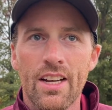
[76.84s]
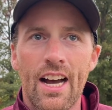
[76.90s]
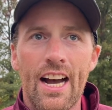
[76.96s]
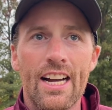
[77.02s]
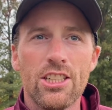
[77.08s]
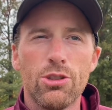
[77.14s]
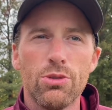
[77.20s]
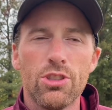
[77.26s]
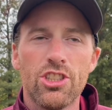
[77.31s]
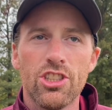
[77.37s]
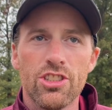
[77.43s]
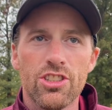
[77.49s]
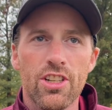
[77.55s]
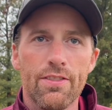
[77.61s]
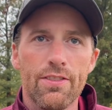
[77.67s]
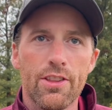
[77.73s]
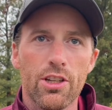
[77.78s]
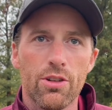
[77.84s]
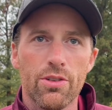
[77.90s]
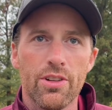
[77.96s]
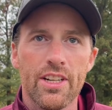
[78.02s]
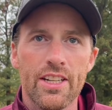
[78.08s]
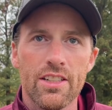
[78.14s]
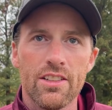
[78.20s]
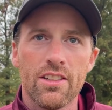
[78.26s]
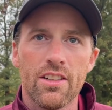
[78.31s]
She was just off the
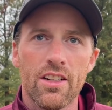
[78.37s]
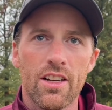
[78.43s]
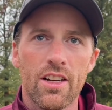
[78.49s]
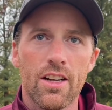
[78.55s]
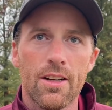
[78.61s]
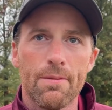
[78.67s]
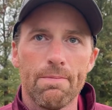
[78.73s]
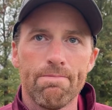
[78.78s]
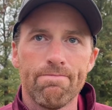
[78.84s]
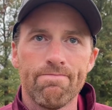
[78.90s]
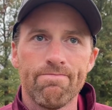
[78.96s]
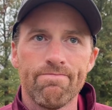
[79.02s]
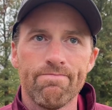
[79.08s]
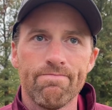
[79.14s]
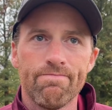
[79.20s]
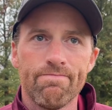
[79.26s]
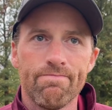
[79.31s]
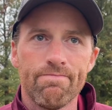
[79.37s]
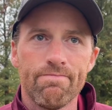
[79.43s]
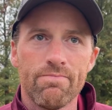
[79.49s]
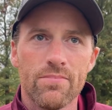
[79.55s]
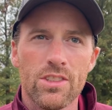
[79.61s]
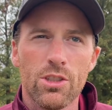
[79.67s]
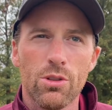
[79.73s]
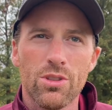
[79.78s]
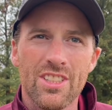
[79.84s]
green,
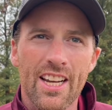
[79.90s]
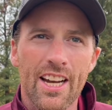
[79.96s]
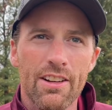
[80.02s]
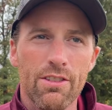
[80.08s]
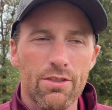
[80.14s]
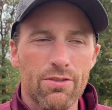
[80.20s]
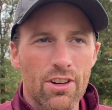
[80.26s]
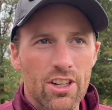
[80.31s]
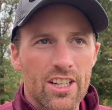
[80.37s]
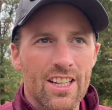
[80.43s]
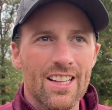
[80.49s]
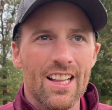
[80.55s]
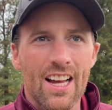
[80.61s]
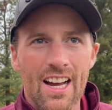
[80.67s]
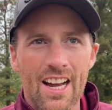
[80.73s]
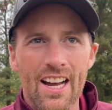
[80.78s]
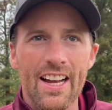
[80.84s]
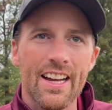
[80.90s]
so it was kind of a funky lie.